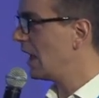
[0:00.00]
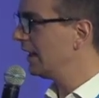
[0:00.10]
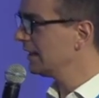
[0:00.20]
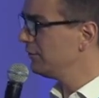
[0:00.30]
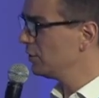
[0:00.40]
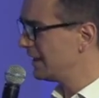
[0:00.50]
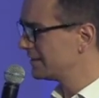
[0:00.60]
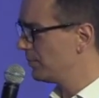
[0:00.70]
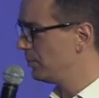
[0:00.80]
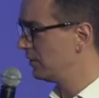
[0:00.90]
I'll give you an
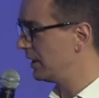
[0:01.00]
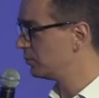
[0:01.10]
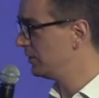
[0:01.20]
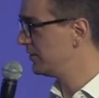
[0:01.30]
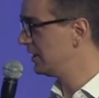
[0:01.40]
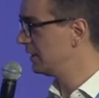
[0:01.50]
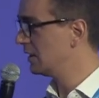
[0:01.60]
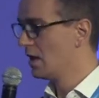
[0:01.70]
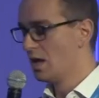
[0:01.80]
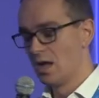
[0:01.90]
example that we've seen
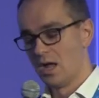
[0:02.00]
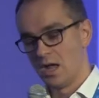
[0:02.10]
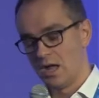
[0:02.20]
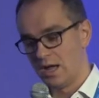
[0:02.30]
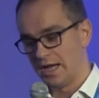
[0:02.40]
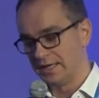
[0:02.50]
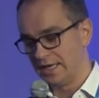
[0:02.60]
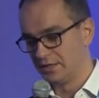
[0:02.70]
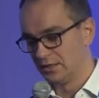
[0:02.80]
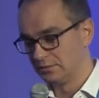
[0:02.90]
uh,
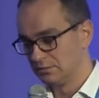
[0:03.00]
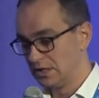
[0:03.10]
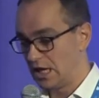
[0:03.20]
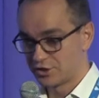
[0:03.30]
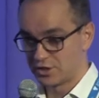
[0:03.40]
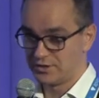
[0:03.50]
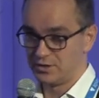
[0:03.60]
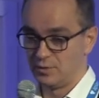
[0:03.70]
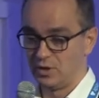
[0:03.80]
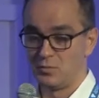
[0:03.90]
at, at, a large
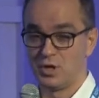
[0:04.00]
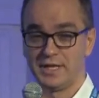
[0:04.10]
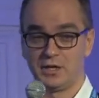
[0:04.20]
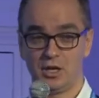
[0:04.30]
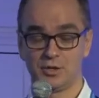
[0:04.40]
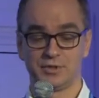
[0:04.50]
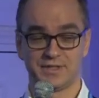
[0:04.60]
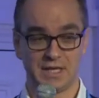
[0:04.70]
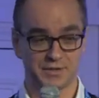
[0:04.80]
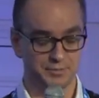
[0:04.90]
customer, more than
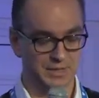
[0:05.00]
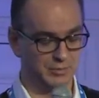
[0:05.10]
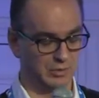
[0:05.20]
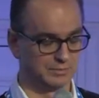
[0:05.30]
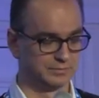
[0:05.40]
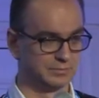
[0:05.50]
100,000 people.